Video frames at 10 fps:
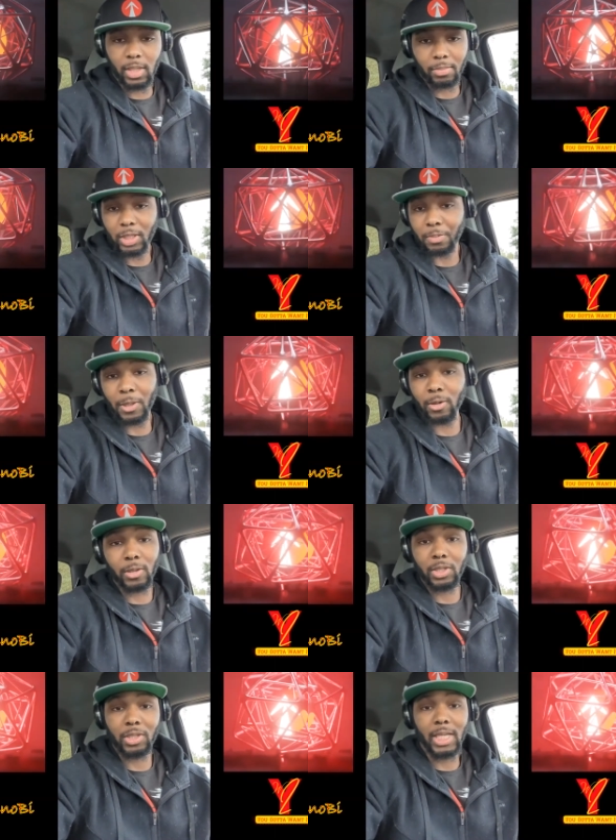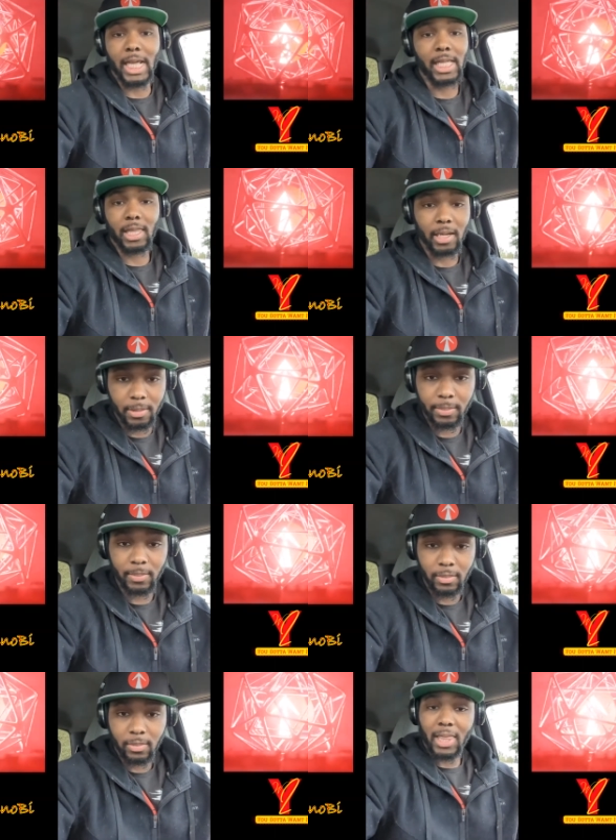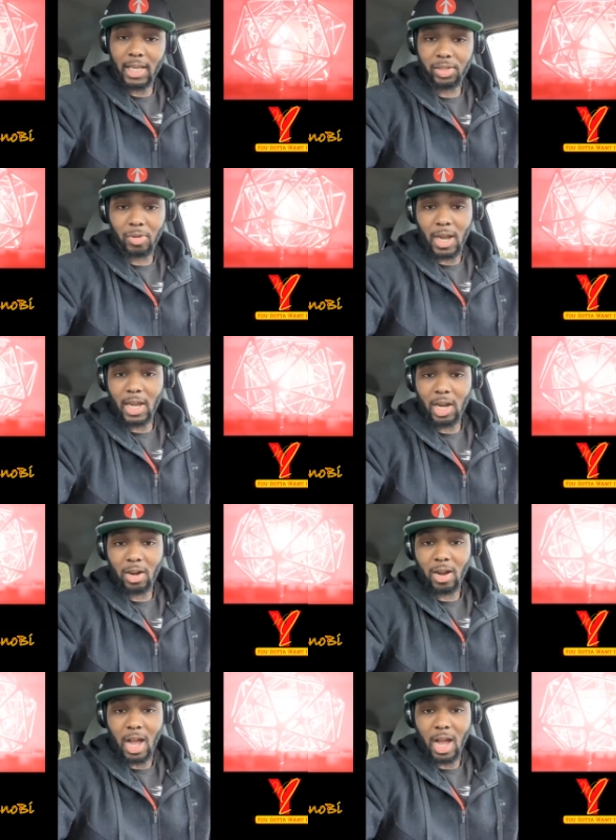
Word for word: I'm just being real with you, it ain't there. This right here,